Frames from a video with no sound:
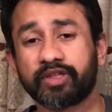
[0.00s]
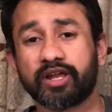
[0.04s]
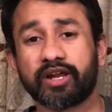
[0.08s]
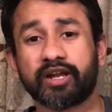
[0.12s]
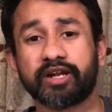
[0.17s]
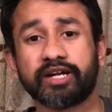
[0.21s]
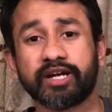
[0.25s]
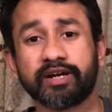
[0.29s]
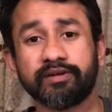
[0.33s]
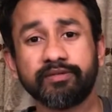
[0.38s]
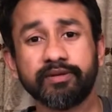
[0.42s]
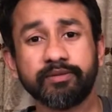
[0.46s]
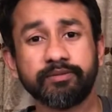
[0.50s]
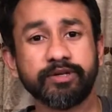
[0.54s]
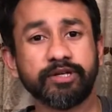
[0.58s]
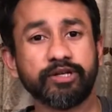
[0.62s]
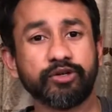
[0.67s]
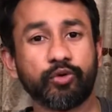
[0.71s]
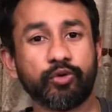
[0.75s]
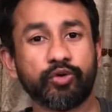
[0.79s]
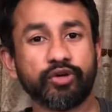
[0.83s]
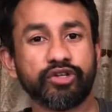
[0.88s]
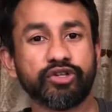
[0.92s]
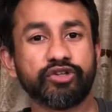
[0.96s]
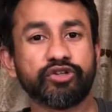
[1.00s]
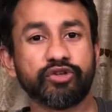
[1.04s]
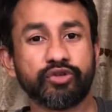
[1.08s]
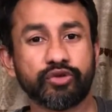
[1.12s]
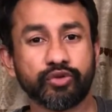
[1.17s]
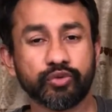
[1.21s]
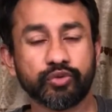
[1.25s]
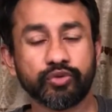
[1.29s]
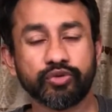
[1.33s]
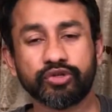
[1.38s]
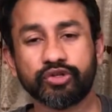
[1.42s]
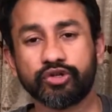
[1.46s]
I will be going
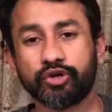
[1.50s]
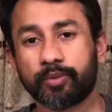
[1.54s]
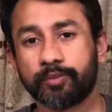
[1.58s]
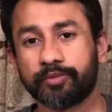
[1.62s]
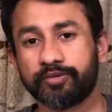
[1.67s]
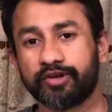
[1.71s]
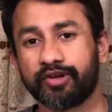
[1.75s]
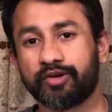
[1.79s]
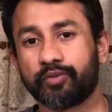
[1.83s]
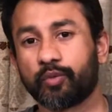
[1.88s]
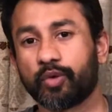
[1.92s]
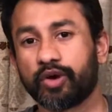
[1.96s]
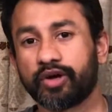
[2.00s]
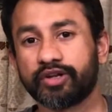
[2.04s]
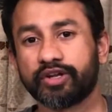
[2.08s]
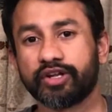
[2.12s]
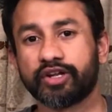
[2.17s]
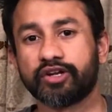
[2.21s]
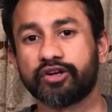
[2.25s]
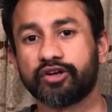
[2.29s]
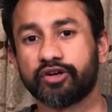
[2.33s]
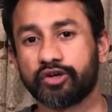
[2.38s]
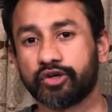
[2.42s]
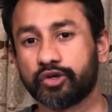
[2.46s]
through the option one and